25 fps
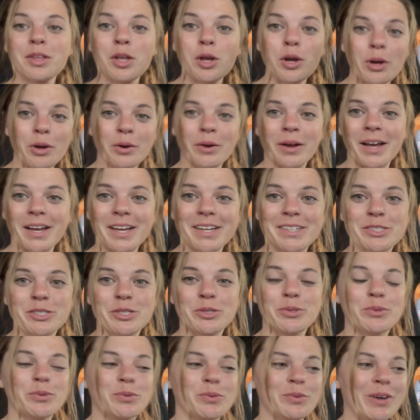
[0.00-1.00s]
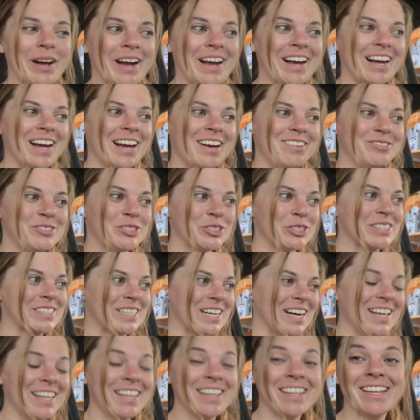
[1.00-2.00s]
Okay, so I've just
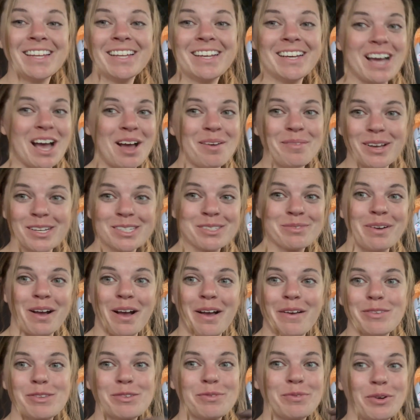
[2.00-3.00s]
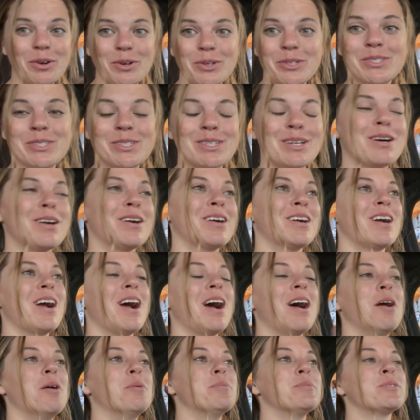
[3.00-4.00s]
gotten the MX-5's first start.
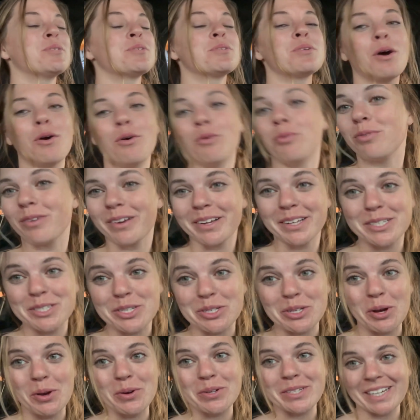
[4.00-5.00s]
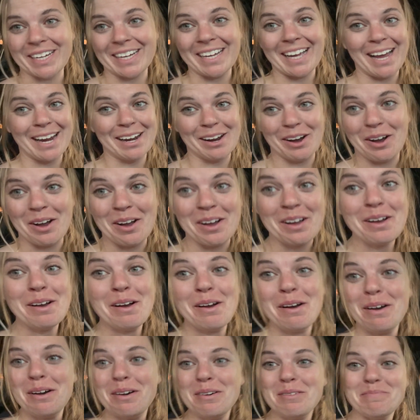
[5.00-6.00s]
I'm so freaking stoked. I cannot
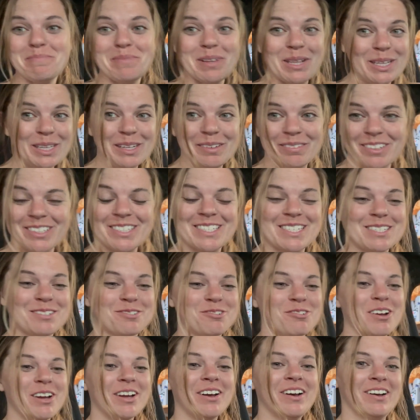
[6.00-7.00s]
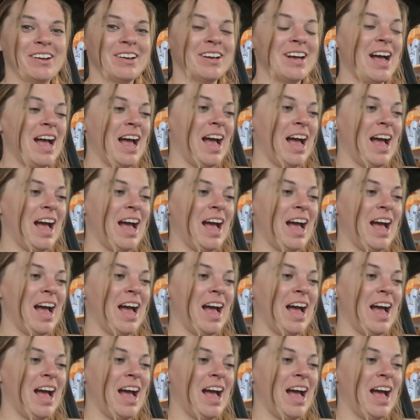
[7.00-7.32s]
believe this is real.